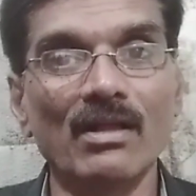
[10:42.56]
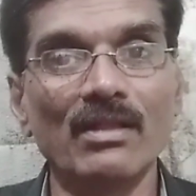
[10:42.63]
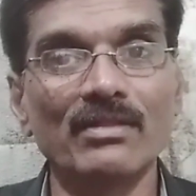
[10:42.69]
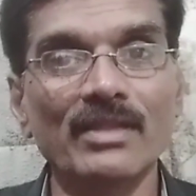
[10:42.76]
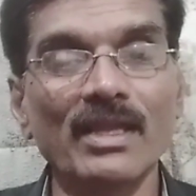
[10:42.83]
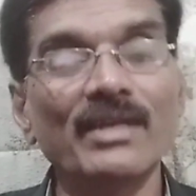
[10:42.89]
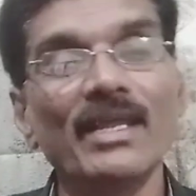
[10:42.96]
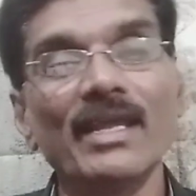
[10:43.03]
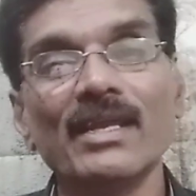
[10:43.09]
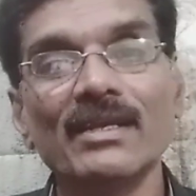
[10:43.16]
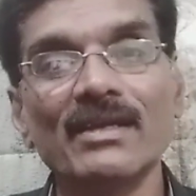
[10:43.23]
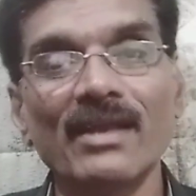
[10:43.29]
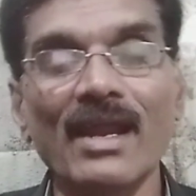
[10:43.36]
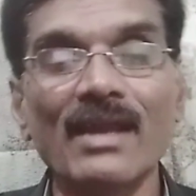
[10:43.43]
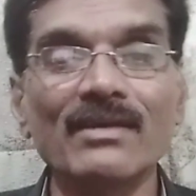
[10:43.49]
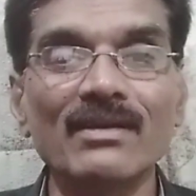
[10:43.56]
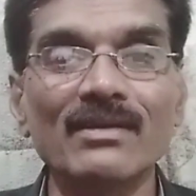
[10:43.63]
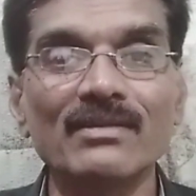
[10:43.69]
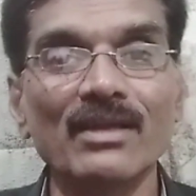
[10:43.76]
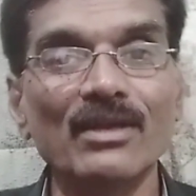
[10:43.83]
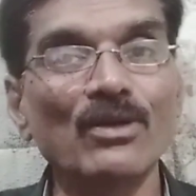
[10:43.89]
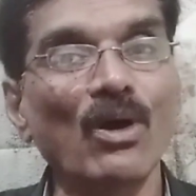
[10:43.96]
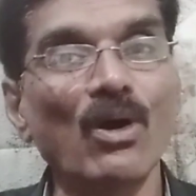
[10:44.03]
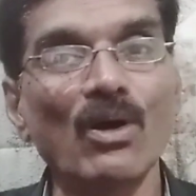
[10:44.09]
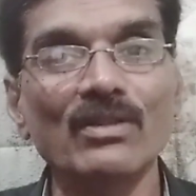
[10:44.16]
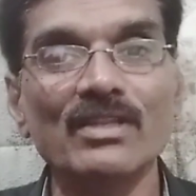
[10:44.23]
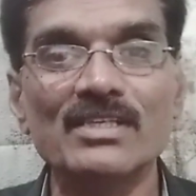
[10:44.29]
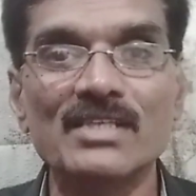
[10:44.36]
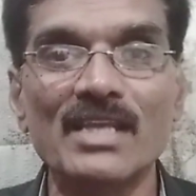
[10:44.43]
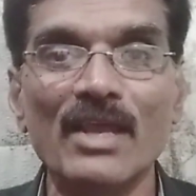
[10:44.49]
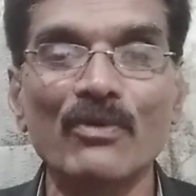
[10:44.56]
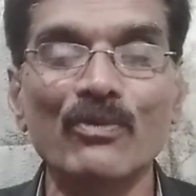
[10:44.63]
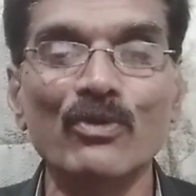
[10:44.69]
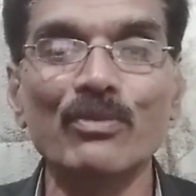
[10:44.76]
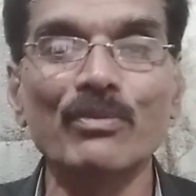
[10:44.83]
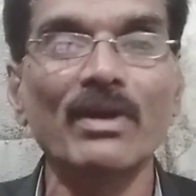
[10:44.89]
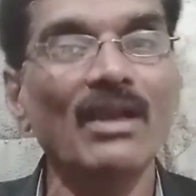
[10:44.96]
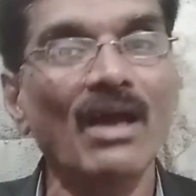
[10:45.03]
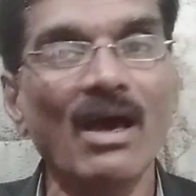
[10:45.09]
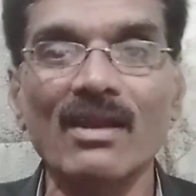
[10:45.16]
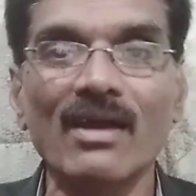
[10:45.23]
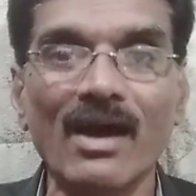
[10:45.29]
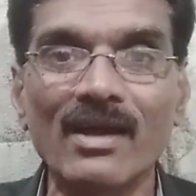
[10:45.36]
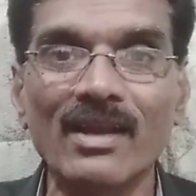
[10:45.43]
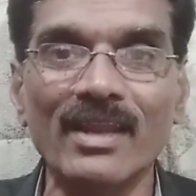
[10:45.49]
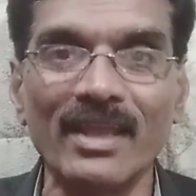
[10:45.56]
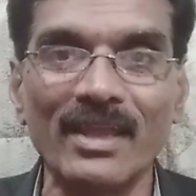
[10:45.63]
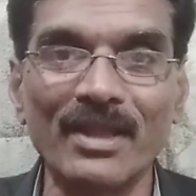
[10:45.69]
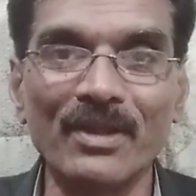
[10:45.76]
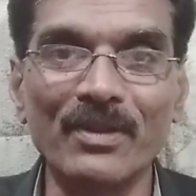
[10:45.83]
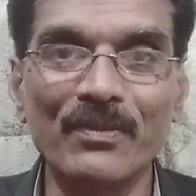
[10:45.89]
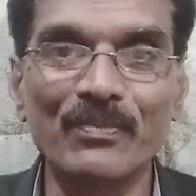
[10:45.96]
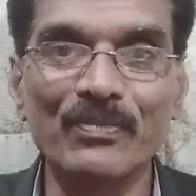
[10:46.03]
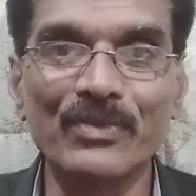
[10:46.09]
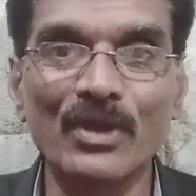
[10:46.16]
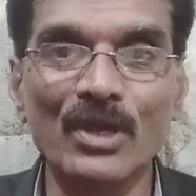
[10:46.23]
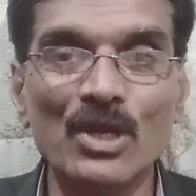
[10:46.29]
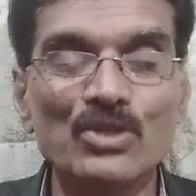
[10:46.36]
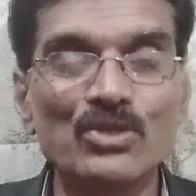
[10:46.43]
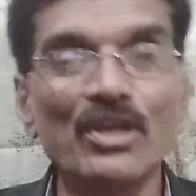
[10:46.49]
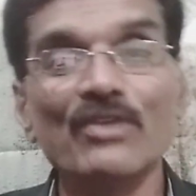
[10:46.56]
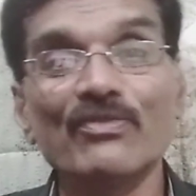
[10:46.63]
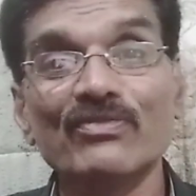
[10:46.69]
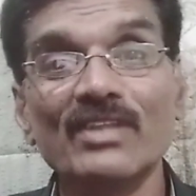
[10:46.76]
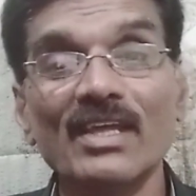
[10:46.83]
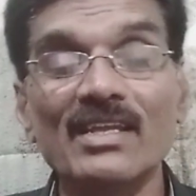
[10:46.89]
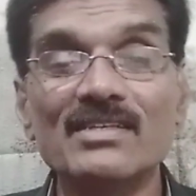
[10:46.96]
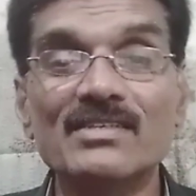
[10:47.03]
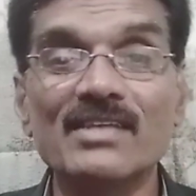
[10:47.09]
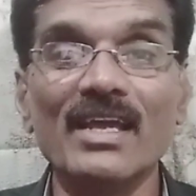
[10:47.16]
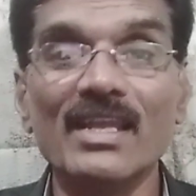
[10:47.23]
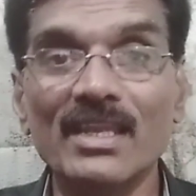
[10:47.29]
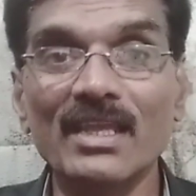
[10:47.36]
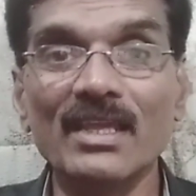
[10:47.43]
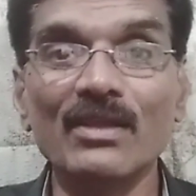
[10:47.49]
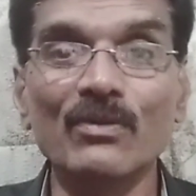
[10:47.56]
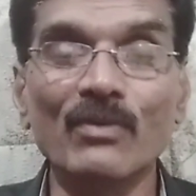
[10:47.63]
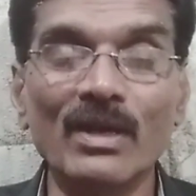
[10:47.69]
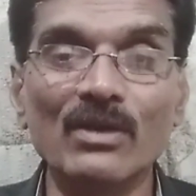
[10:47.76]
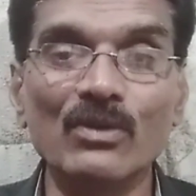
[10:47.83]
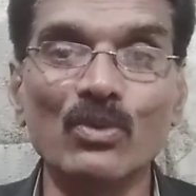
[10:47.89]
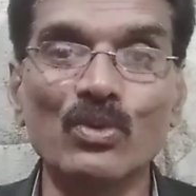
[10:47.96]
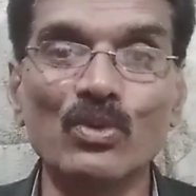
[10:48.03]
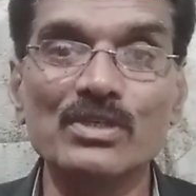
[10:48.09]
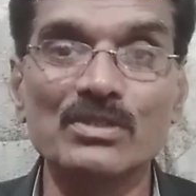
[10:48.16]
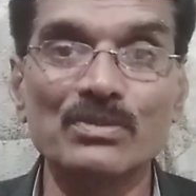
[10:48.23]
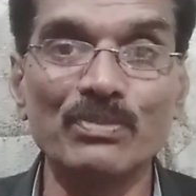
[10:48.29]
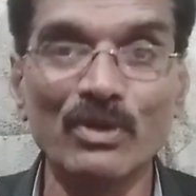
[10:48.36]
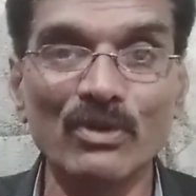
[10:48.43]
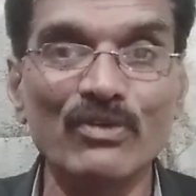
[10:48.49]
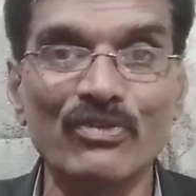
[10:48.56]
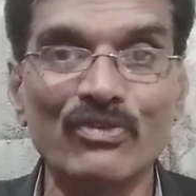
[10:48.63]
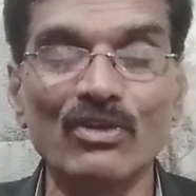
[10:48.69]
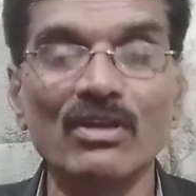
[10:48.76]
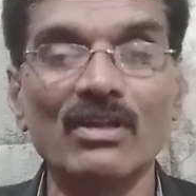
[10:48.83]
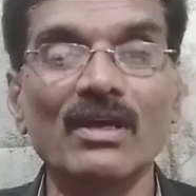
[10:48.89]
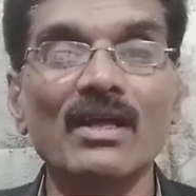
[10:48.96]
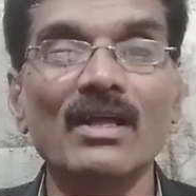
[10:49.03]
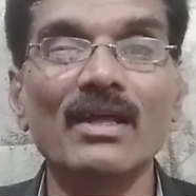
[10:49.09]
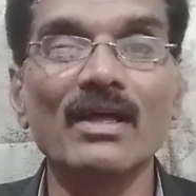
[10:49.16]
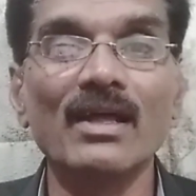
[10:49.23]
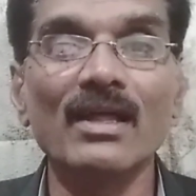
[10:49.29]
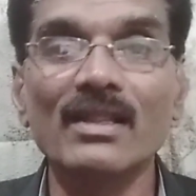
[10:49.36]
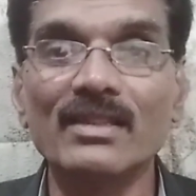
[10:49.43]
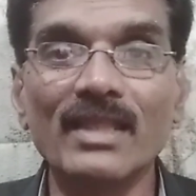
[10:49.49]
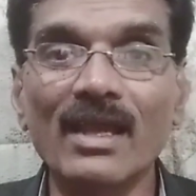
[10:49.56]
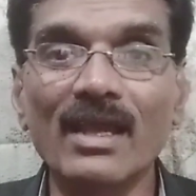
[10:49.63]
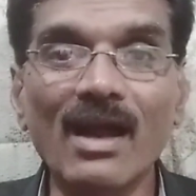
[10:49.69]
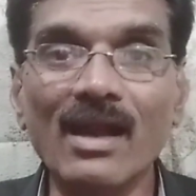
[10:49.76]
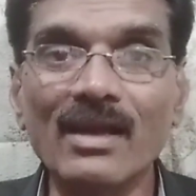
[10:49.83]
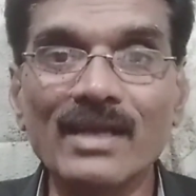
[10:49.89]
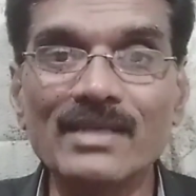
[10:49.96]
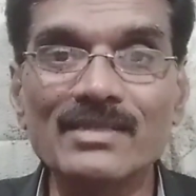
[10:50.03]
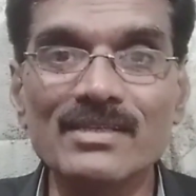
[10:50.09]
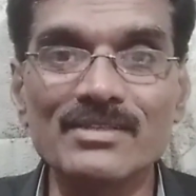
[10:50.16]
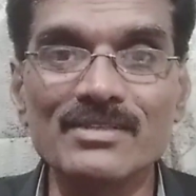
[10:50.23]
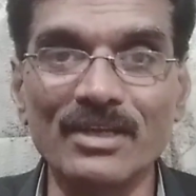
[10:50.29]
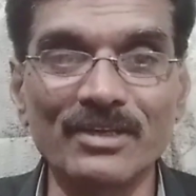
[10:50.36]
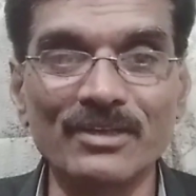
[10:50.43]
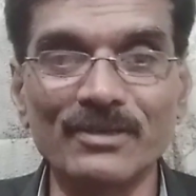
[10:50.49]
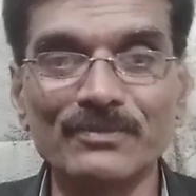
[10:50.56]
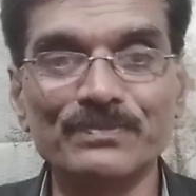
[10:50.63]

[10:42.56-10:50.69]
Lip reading: they take it granted that all the slave women are ugly. So if there is anyone who is beautiful, they can't digest it.